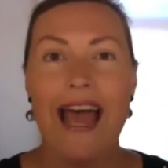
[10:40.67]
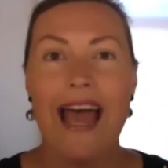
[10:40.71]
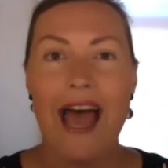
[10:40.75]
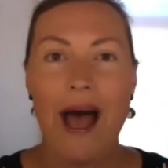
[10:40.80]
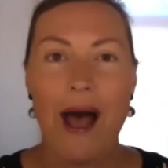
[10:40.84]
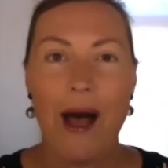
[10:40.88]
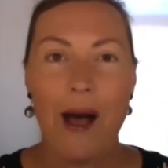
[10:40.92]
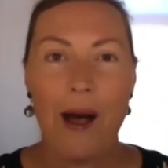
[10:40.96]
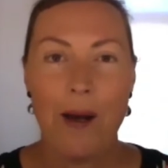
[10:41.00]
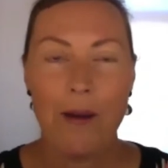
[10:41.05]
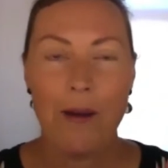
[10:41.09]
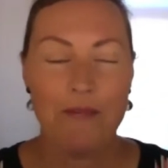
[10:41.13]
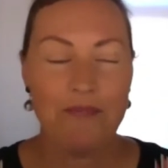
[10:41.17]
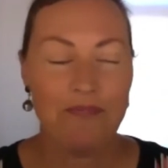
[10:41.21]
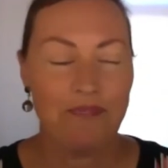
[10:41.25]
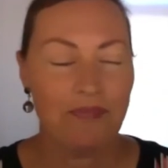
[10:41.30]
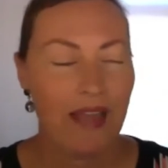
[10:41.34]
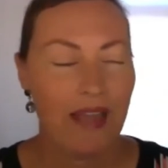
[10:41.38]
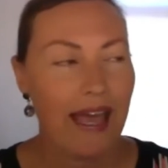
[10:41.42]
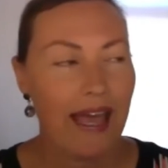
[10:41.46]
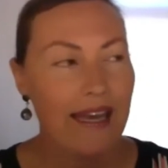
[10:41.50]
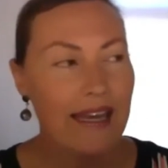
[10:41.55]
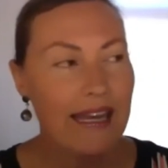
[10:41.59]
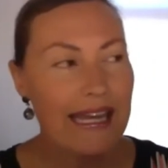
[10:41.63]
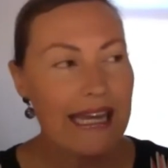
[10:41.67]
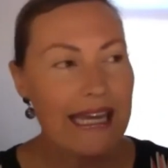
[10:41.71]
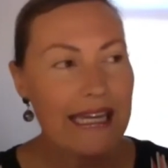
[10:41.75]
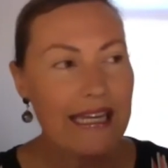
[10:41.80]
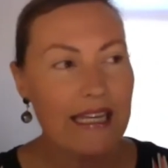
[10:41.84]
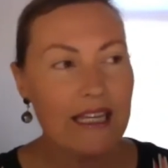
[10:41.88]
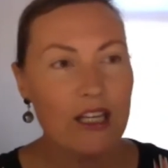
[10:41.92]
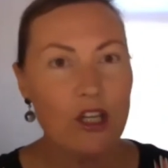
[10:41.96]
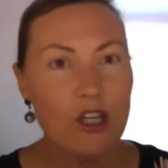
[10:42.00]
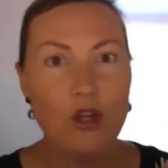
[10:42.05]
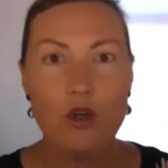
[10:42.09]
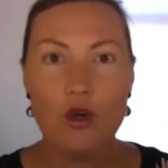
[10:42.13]
And
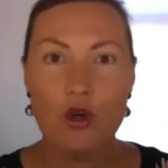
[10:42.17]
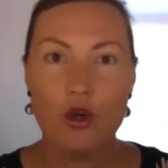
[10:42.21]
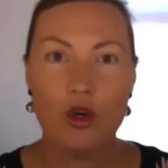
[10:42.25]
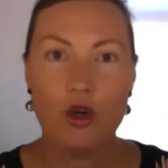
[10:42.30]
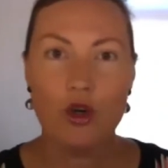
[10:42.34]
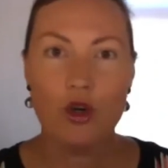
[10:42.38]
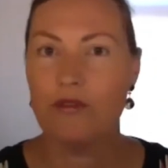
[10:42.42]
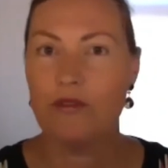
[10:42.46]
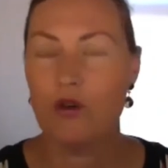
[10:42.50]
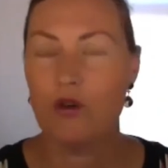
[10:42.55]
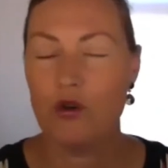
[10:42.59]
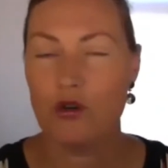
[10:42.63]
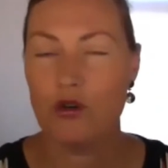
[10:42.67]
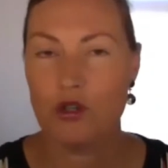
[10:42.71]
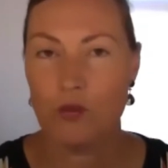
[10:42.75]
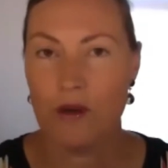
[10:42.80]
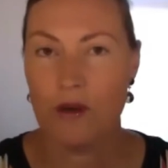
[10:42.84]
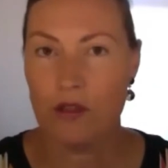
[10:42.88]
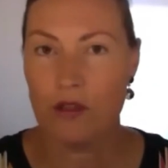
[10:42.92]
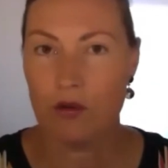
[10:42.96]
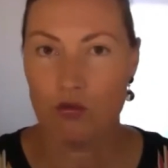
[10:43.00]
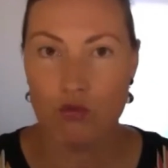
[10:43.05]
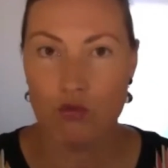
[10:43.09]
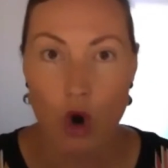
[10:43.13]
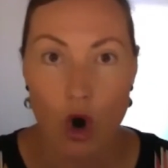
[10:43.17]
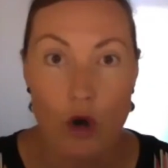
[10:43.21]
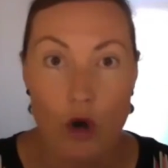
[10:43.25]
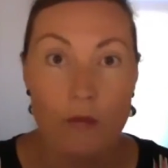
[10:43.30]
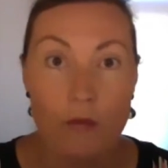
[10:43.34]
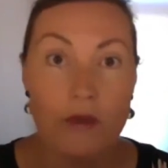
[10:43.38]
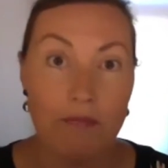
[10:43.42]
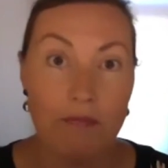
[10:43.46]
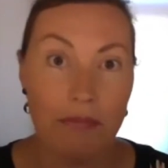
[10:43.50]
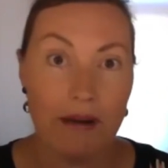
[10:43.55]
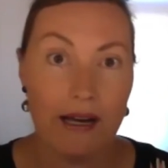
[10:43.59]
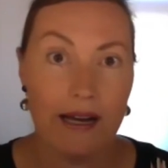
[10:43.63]
in Europe, of course, where the
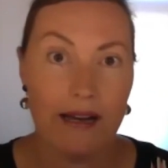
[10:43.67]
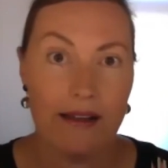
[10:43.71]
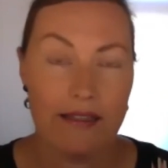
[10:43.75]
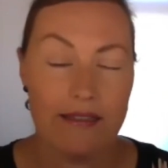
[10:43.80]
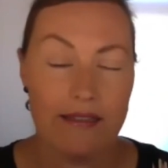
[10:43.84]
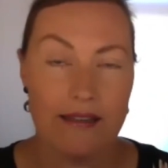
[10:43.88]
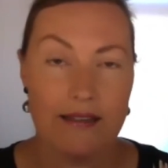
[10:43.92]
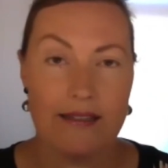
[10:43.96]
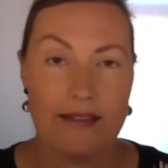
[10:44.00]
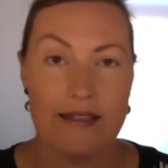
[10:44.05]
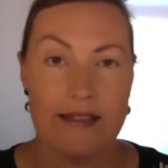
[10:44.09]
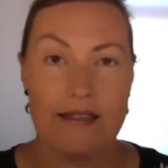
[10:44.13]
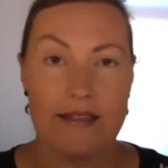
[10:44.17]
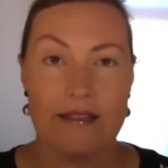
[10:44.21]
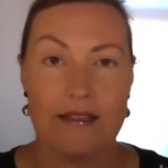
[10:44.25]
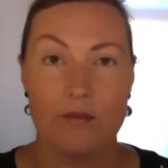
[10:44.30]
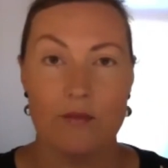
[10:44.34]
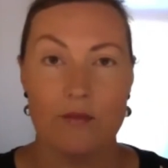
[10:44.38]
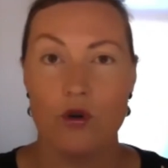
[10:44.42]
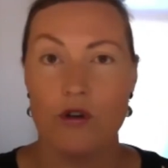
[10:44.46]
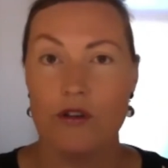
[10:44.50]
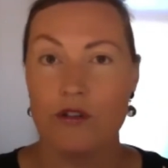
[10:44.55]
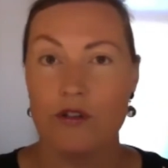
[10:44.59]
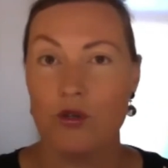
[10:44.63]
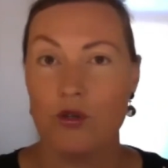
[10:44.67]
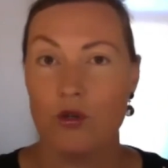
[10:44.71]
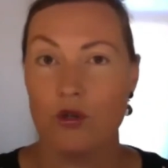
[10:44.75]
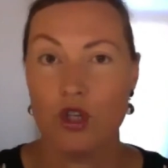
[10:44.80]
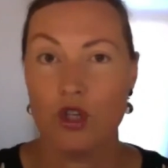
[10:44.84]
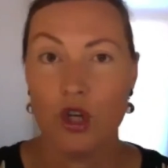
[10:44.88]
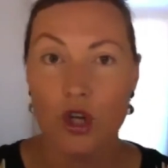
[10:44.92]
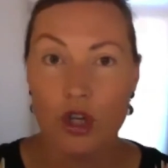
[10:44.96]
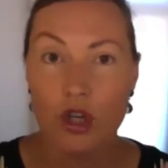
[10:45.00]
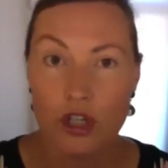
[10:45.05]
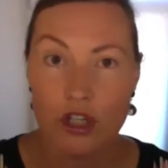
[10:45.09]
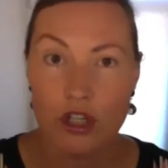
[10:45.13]
Roman bathing system was, or
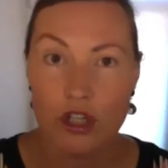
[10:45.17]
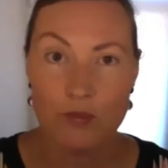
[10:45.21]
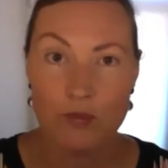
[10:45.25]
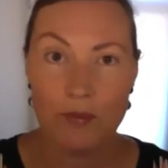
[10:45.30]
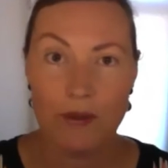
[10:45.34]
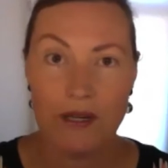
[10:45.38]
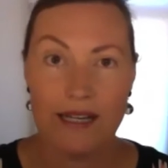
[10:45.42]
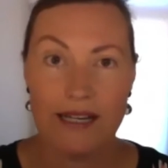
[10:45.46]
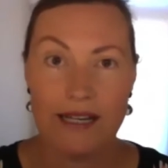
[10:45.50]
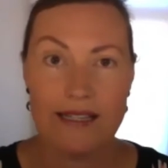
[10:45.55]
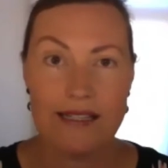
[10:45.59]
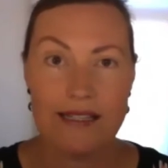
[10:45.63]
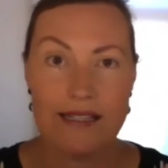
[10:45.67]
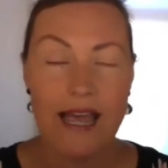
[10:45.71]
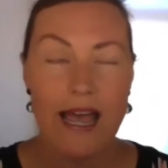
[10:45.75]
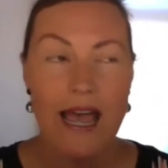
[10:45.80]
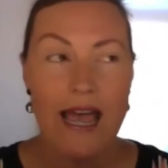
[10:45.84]
Turkish baths,